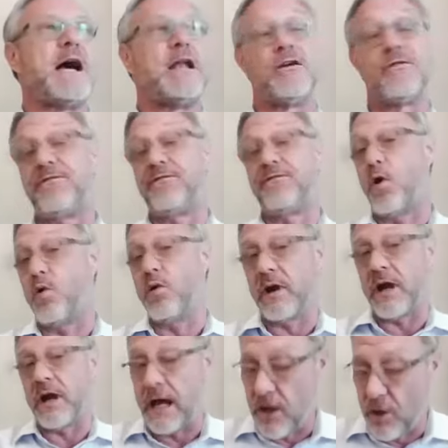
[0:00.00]
I look
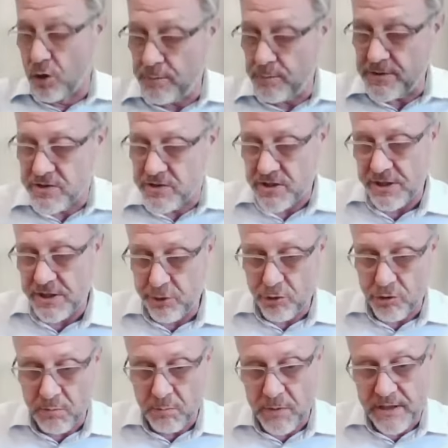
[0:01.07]
forward, I hope, to seeing
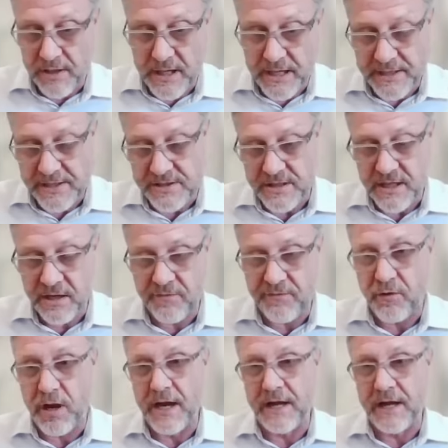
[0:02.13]
you on Mondays and